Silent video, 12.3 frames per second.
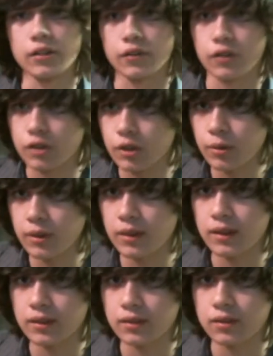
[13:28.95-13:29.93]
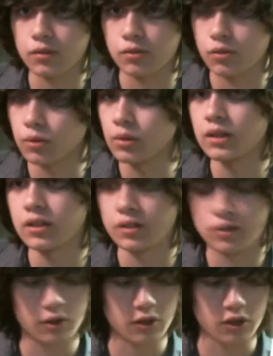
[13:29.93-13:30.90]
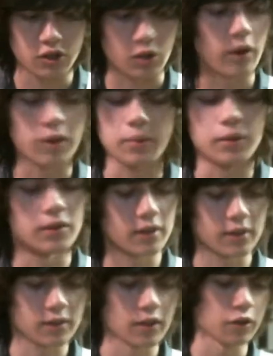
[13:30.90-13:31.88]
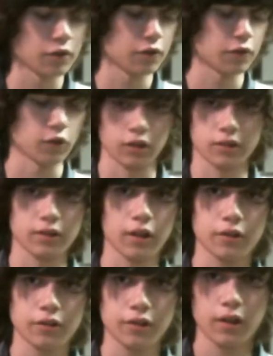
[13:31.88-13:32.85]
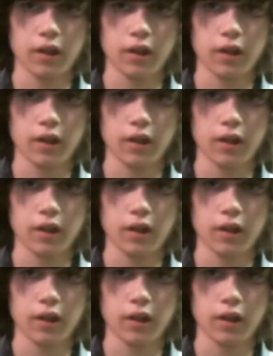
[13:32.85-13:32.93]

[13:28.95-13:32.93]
if you're doing this truly just to enjoy the music itself for yourself,